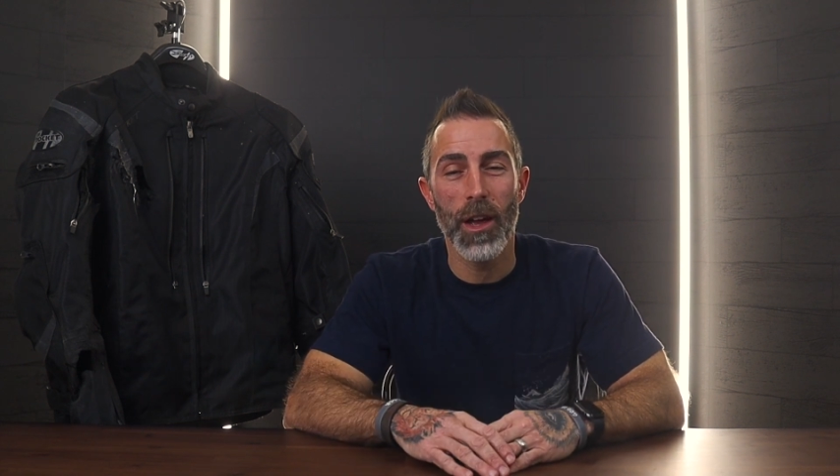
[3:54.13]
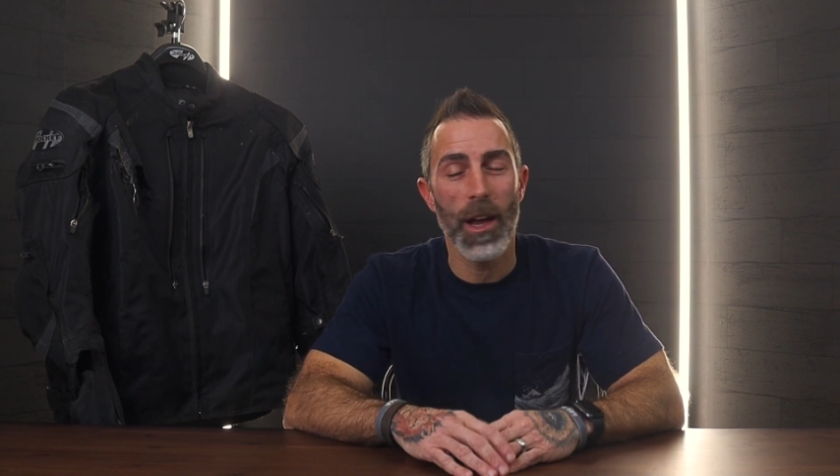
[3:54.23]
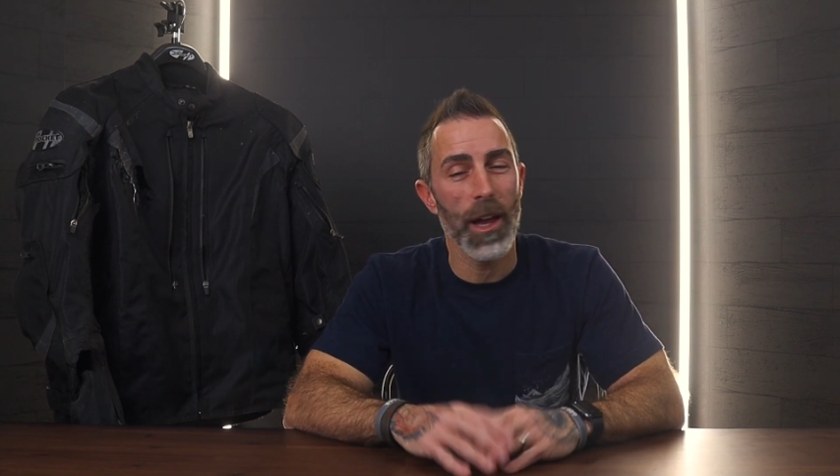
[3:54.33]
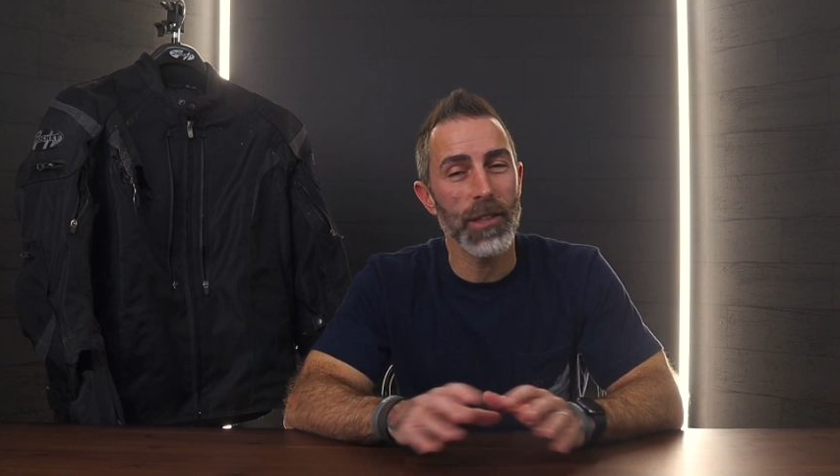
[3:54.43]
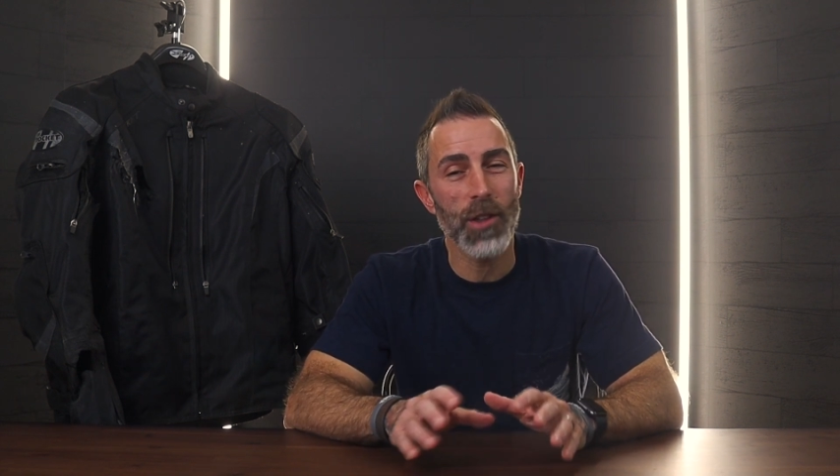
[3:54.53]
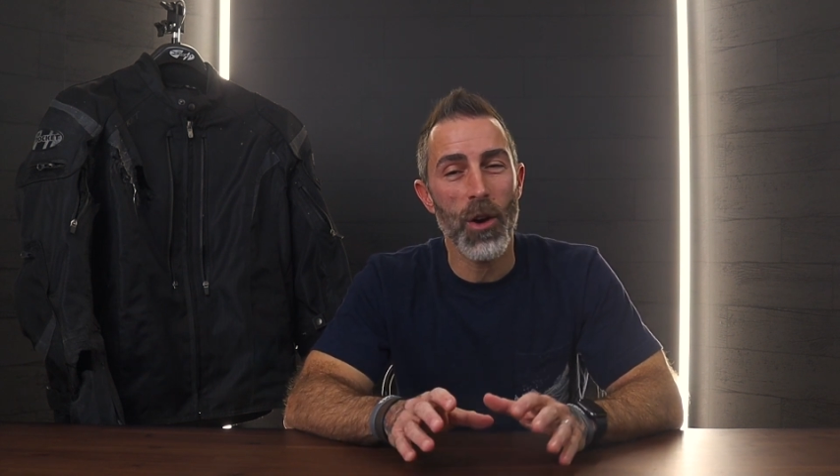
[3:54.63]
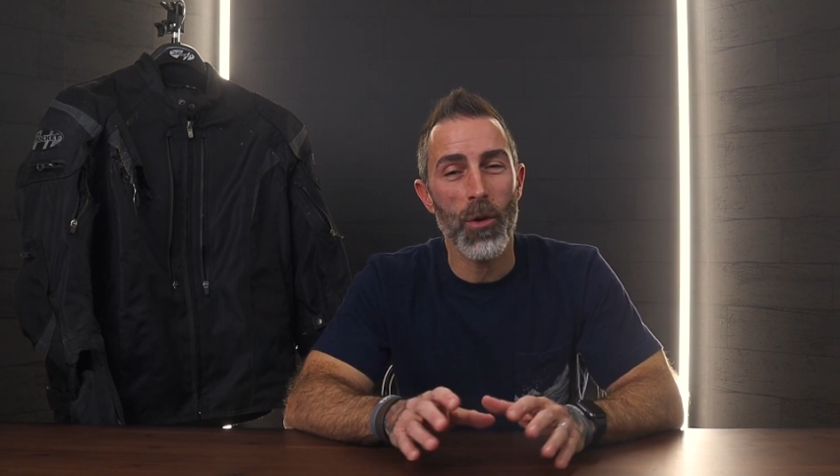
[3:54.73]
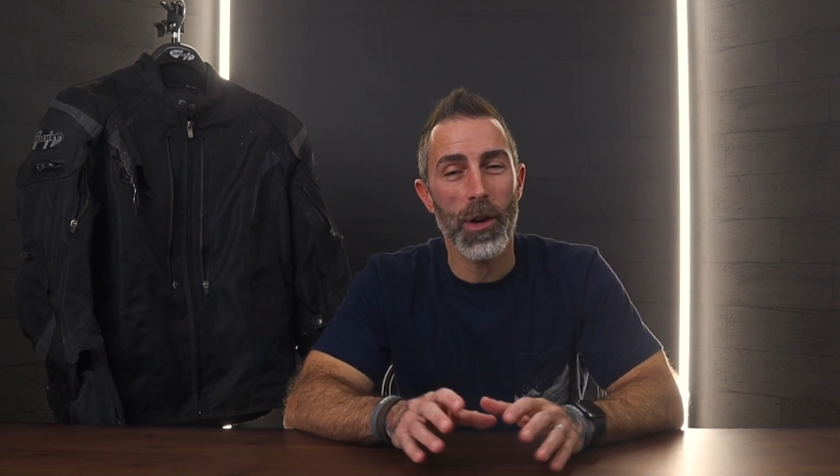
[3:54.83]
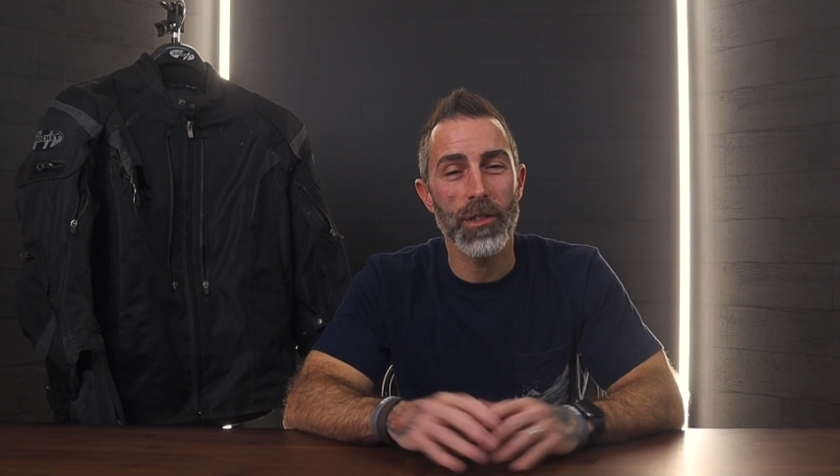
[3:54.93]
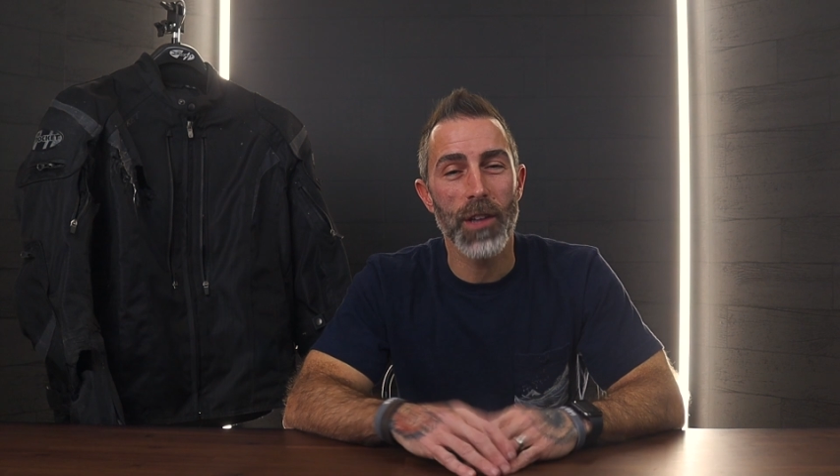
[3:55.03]
And as
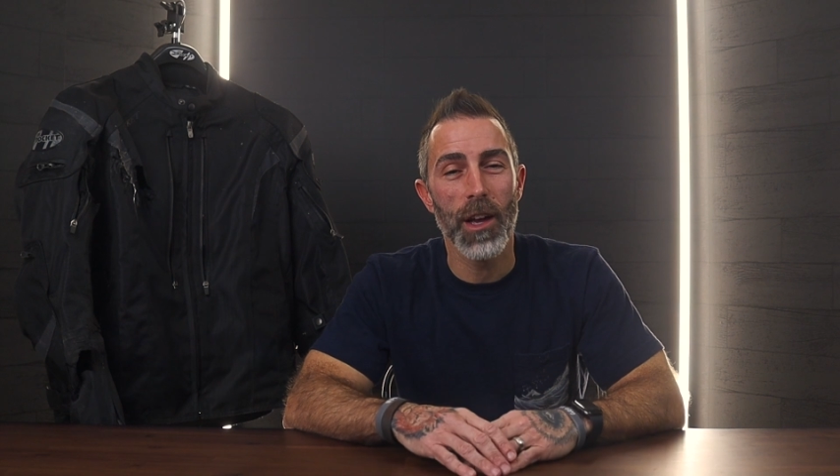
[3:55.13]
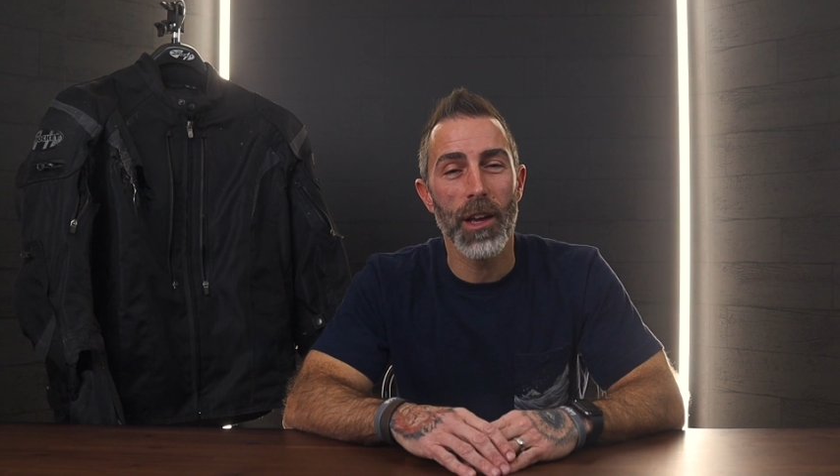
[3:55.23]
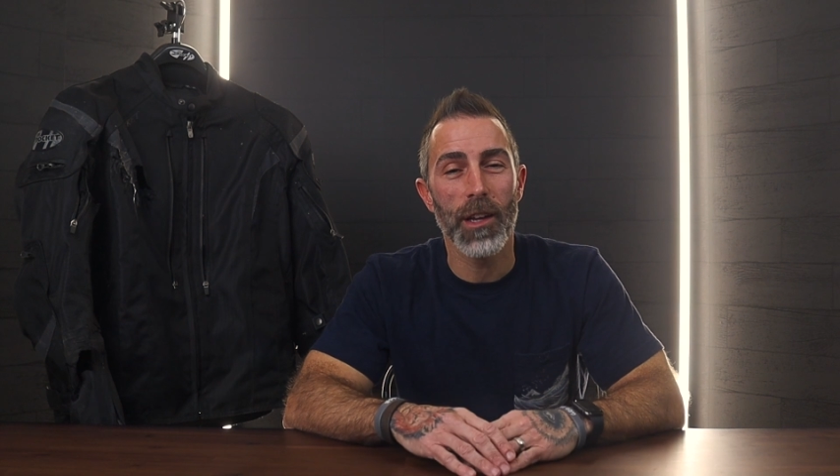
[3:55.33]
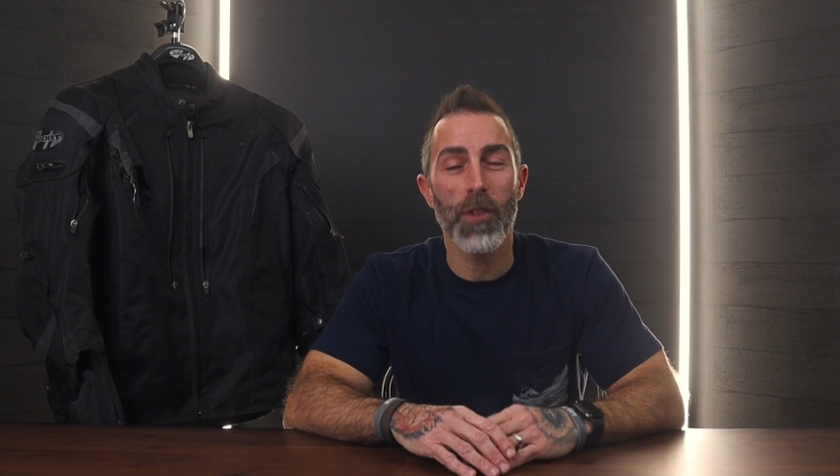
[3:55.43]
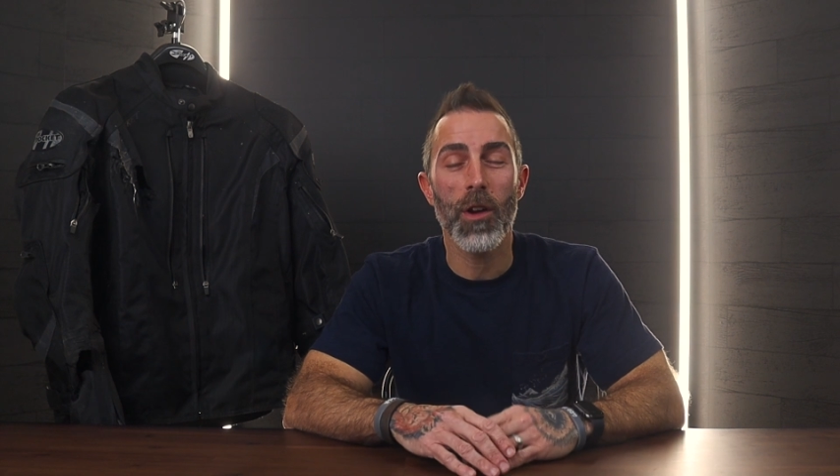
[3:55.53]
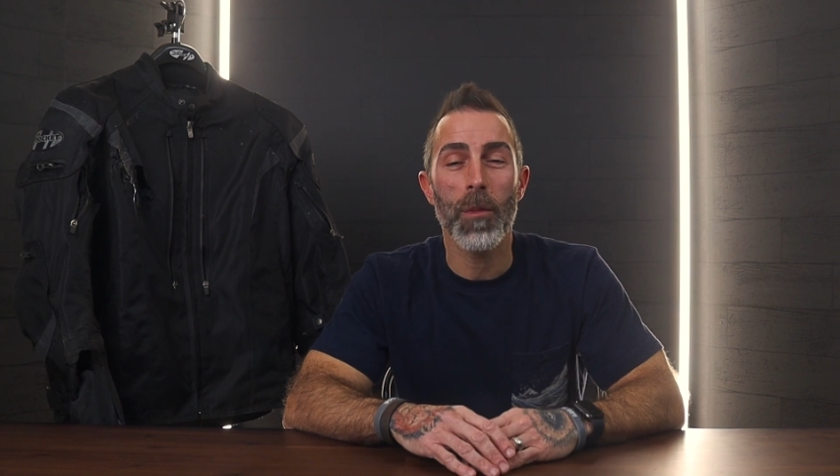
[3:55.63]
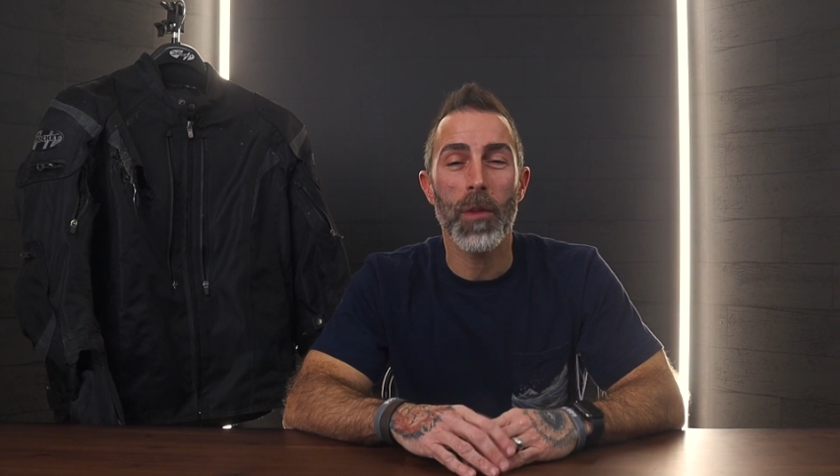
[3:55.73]
always, gear up